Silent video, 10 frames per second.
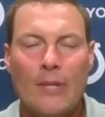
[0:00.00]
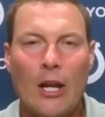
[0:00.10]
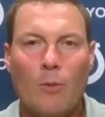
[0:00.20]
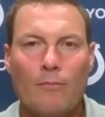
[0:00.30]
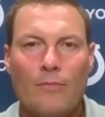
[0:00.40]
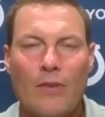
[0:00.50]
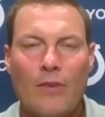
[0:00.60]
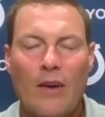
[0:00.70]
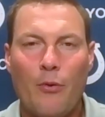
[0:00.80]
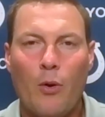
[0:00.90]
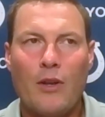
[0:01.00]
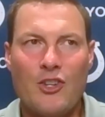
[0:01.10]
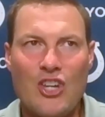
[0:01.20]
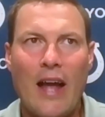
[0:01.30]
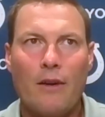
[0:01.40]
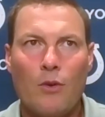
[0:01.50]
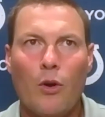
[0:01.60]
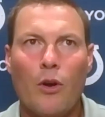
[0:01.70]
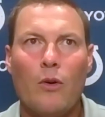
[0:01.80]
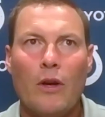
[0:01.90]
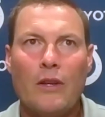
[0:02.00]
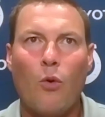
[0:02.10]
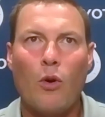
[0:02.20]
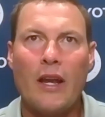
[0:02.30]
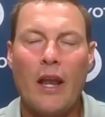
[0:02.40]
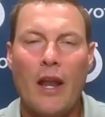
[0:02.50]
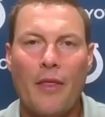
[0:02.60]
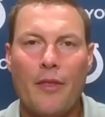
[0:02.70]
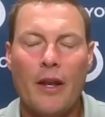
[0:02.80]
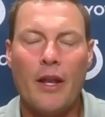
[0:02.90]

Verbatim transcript: you know, if I throw it to Jack Doyle, it's fourteen to nothing,